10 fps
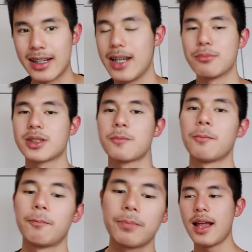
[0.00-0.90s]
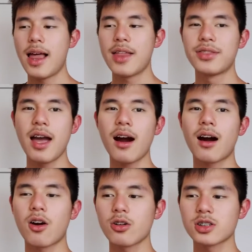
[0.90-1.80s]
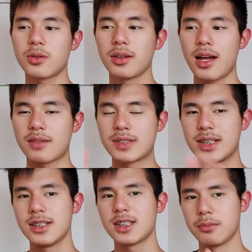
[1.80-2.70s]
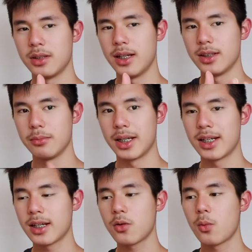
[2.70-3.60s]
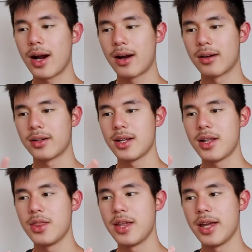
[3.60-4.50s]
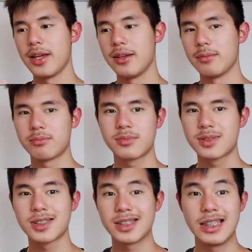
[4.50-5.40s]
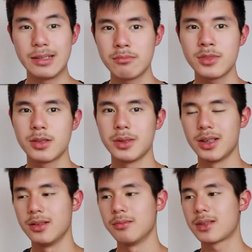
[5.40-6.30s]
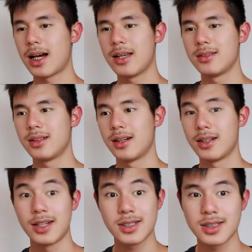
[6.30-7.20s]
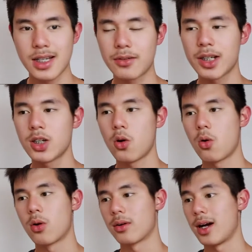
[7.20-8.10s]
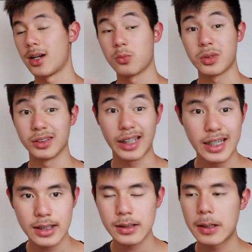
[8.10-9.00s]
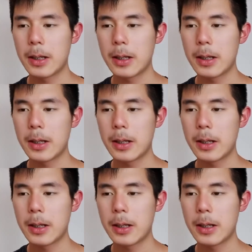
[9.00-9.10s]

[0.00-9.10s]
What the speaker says: nicknames. And there are also a lot of scenes in the beginning where they seem to be kind of unnecessary or unrelated,